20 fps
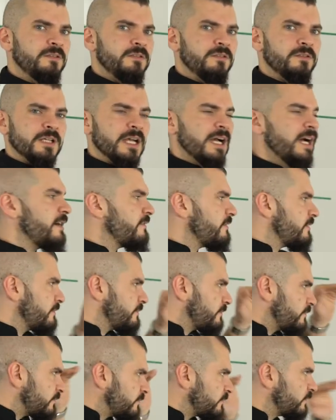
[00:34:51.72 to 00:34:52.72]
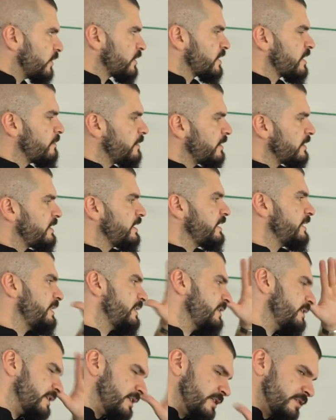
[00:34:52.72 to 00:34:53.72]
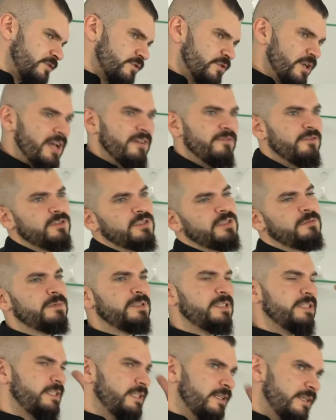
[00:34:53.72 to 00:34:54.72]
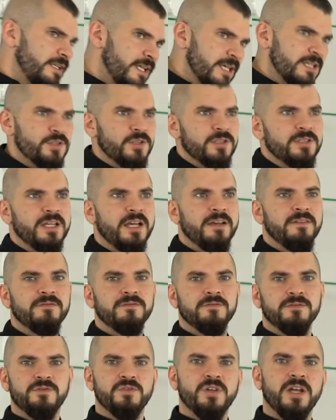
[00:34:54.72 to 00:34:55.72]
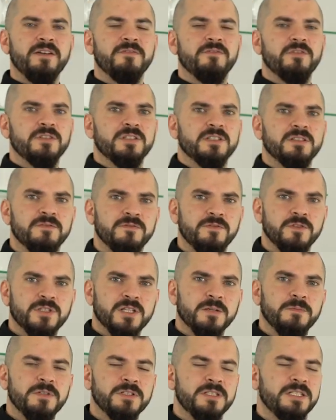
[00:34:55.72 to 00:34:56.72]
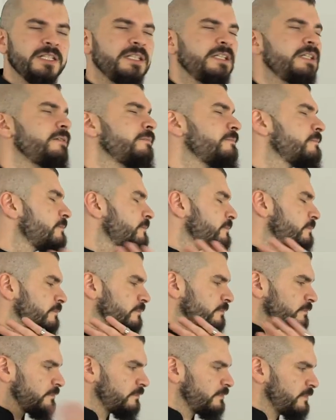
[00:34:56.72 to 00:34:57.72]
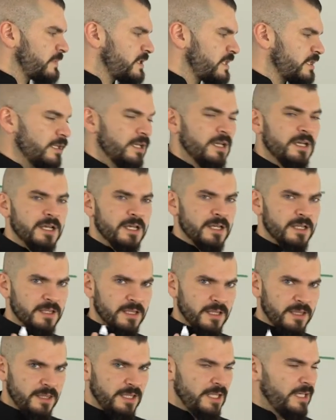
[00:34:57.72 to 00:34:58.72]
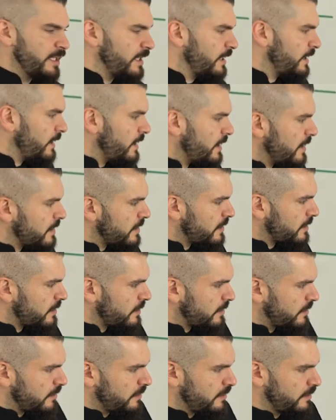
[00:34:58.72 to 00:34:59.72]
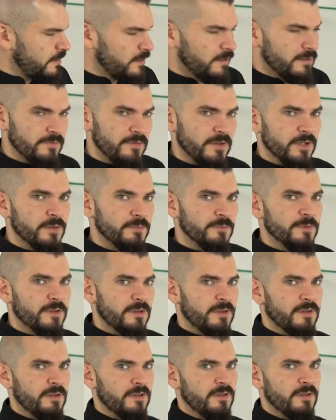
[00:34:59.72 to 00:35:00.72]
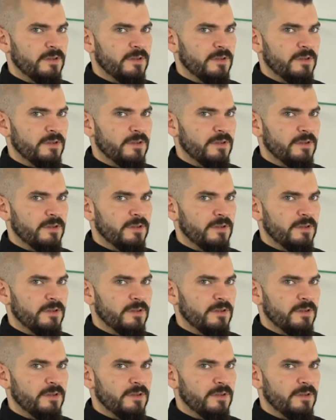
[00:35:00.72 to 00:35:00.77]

You can have a vodka martini, a dry vodka martini, an extra dry vodka martini. It's The thing is the vermouth.